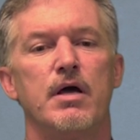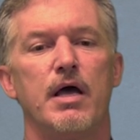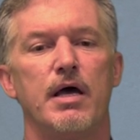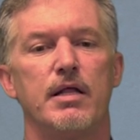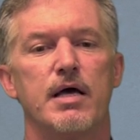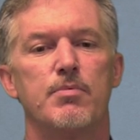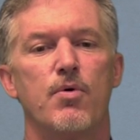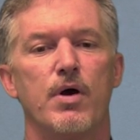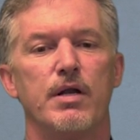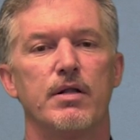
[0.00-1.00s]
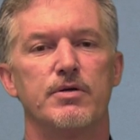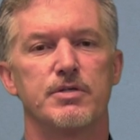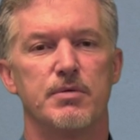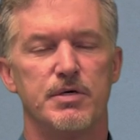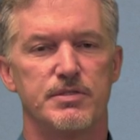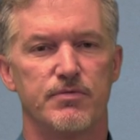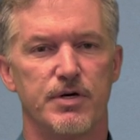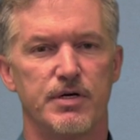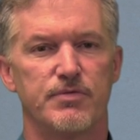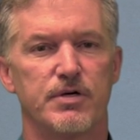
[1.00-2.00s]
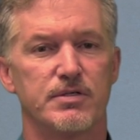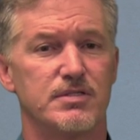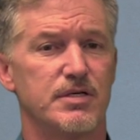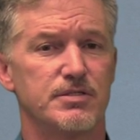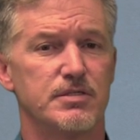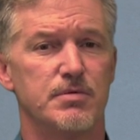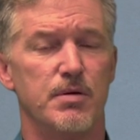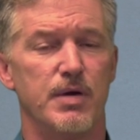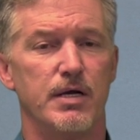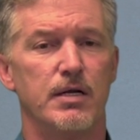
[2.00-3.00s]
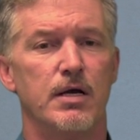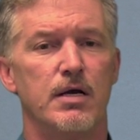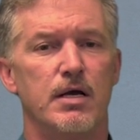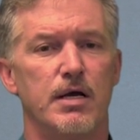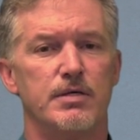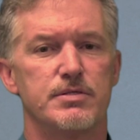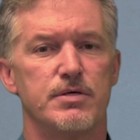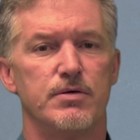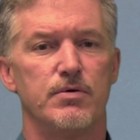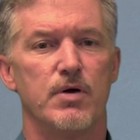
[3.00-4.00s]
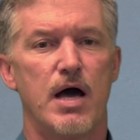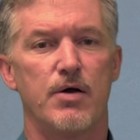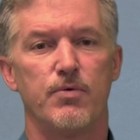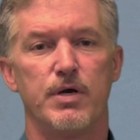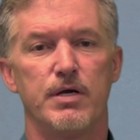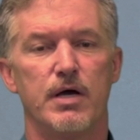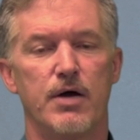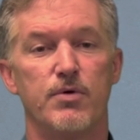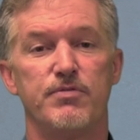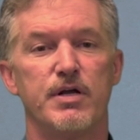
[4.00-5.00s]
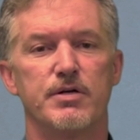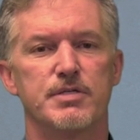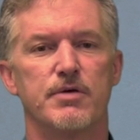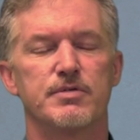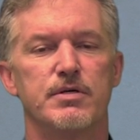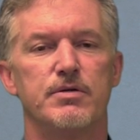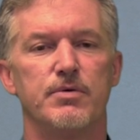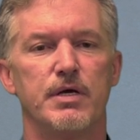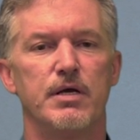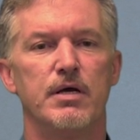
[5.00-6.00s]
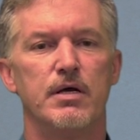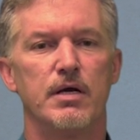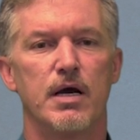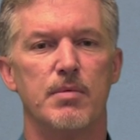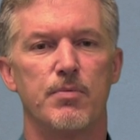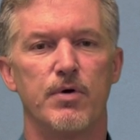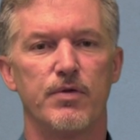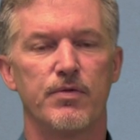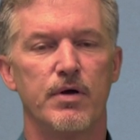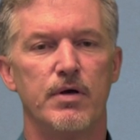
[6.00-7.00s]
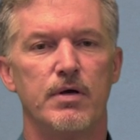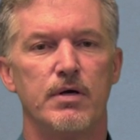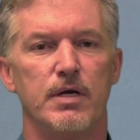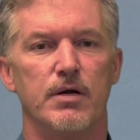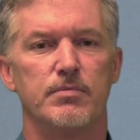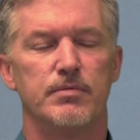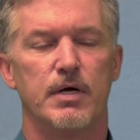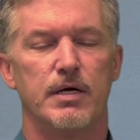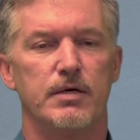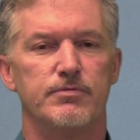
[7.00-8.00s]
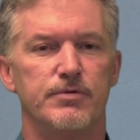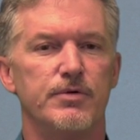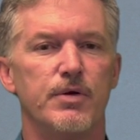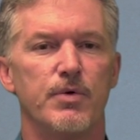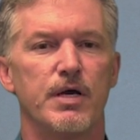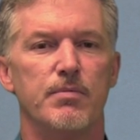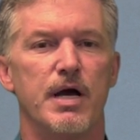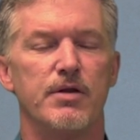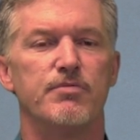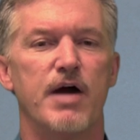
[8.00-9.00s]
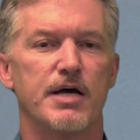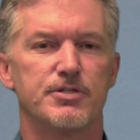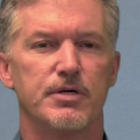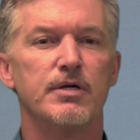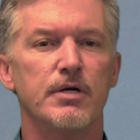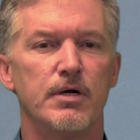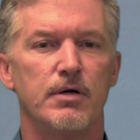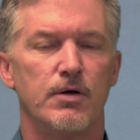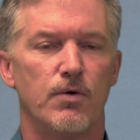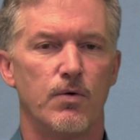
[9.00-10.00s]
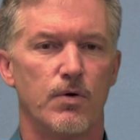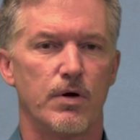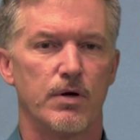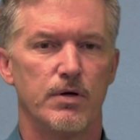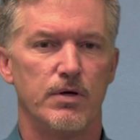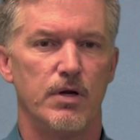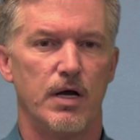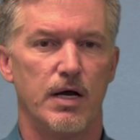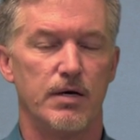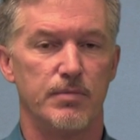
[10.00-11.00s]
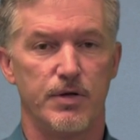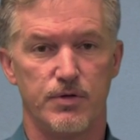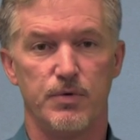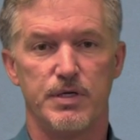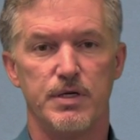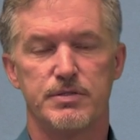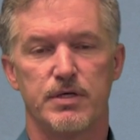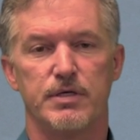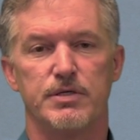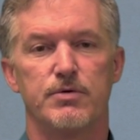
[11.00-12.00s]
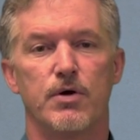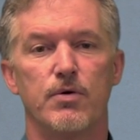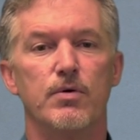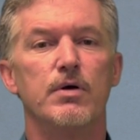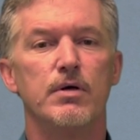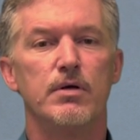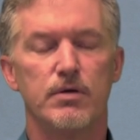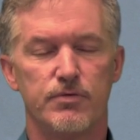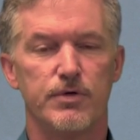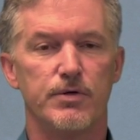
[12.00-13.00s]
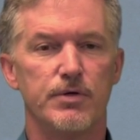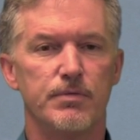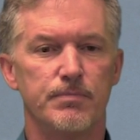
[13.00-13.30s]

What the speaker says: And at that point, there's going to be some very difficult decisions to be made as to how do we feed ourselves? Do we come up with, you know, food that we can manufacture, or do we still need to grow food?